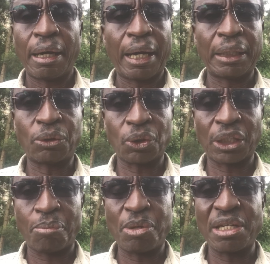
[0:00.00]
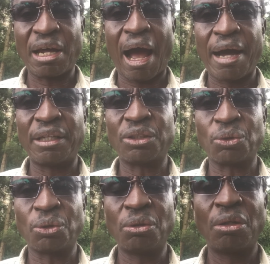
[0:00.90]
it was a bit hard
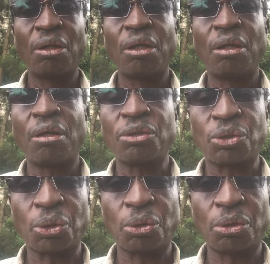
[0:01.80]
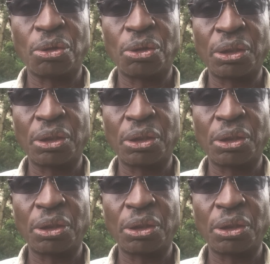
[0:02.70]
to